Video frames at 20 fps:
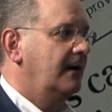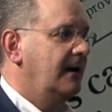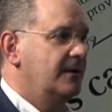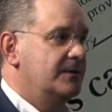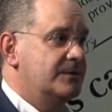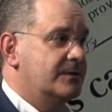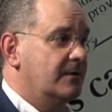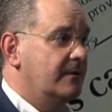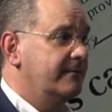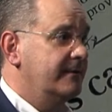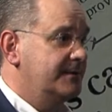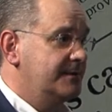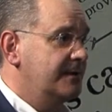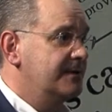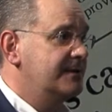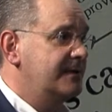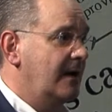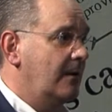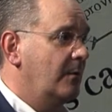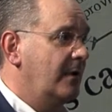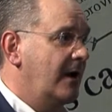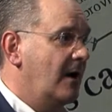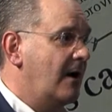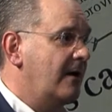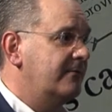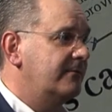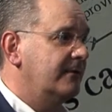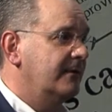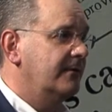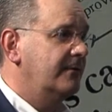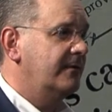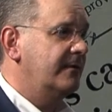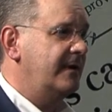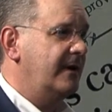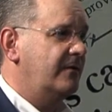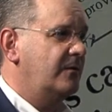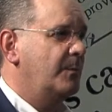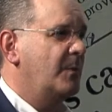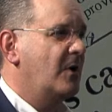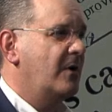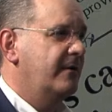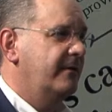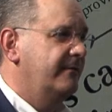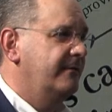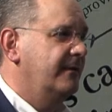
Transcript: and services that we offer. So that's part